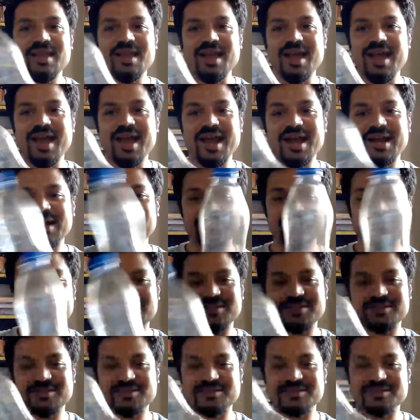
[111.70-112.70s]
and
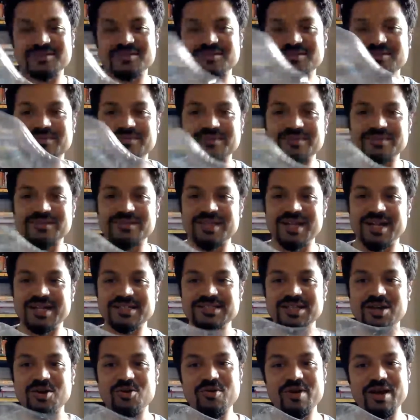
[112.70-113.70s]
uh,
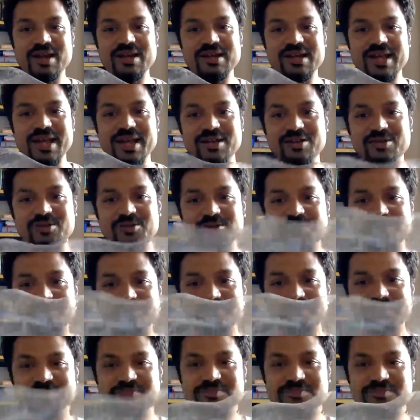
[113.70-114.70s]
that's how I like to